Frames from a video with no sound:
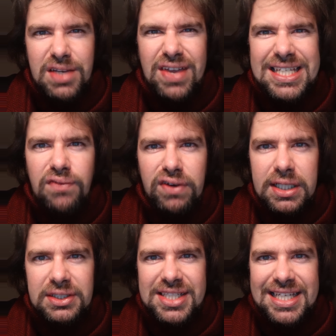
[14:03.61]
have had
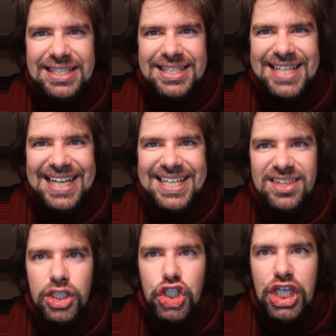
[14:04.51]
difficulty in detecting
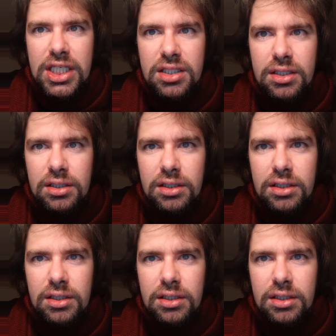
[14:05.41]
the cheat.